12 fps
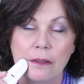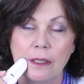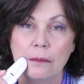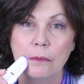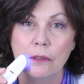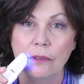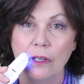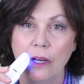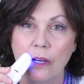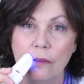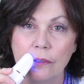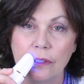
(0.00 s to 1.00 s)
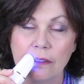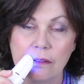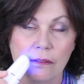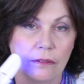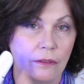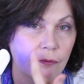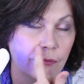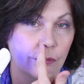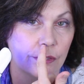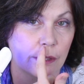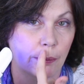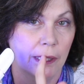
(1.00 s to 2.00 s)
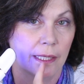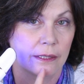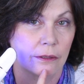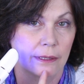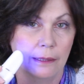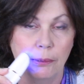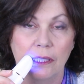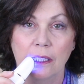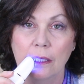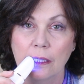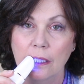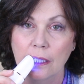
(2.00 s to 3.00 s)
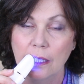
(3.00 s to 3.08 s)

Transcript: Then move it over this, the first part of your lip here,